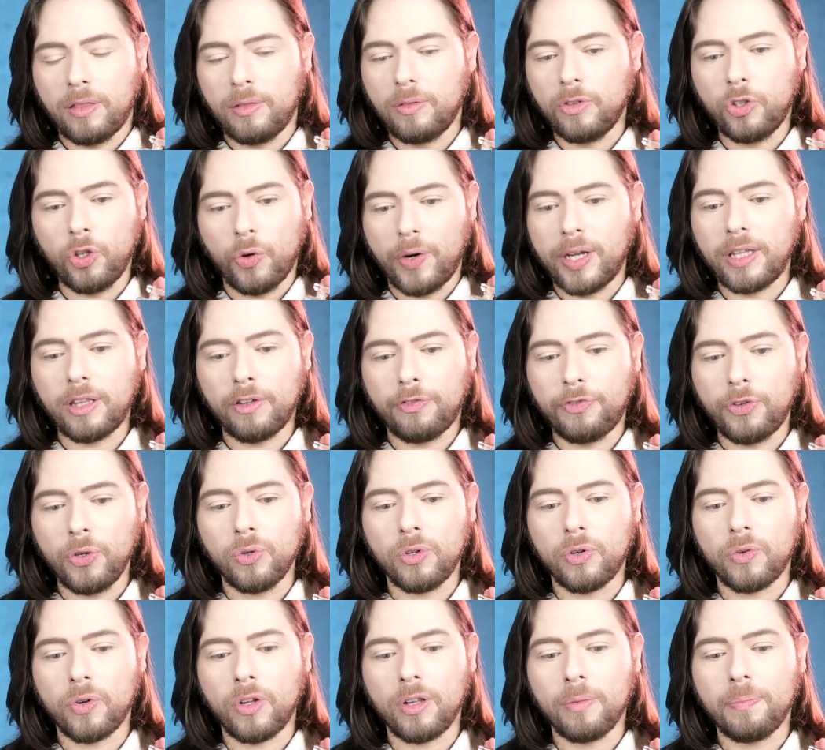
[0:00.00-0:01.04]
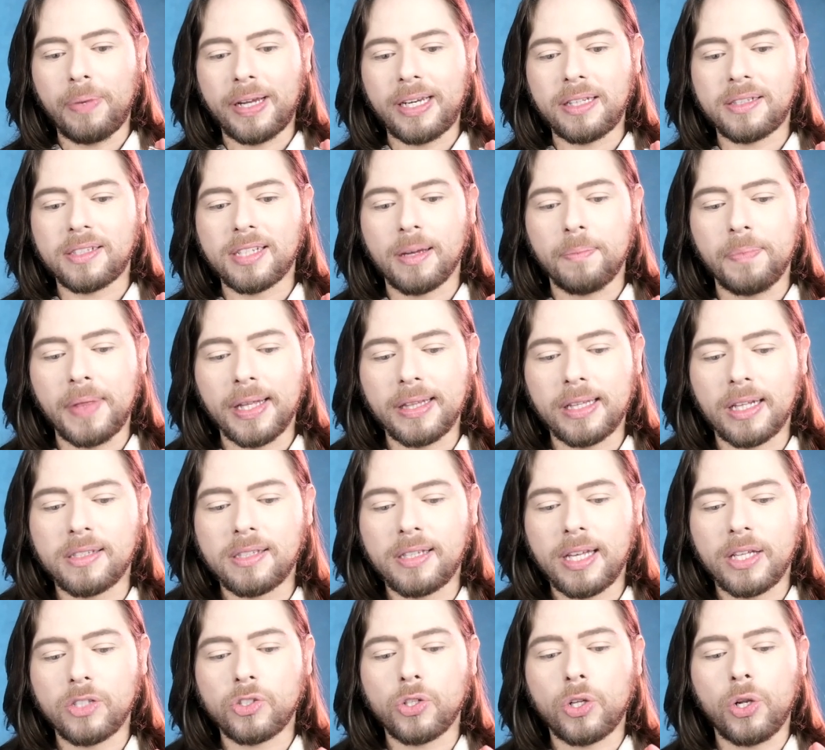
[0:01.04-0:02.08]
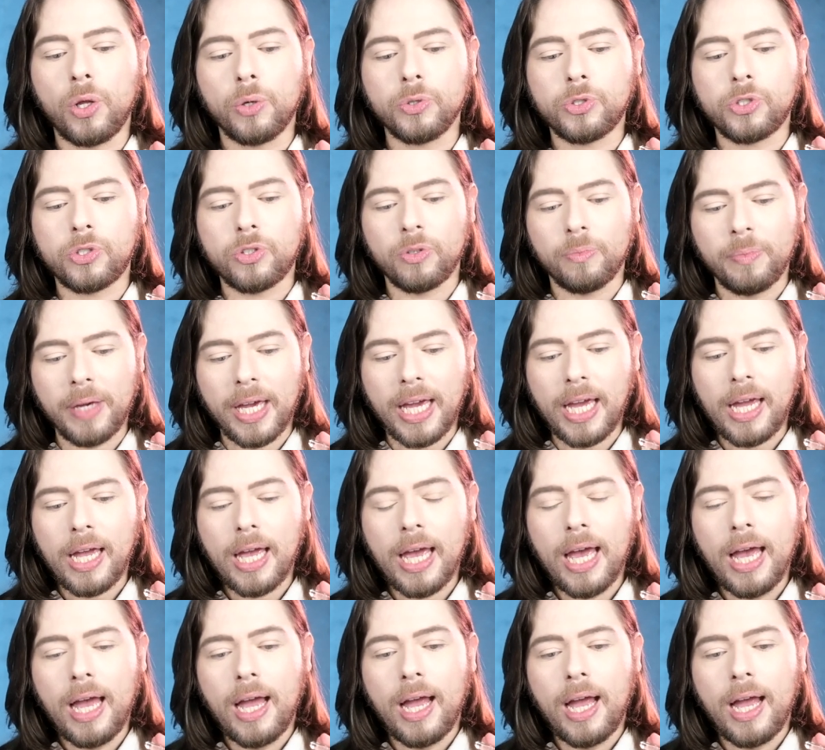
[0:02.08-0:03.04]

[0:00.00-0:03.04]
during the funeral, but it's something that stays close to me,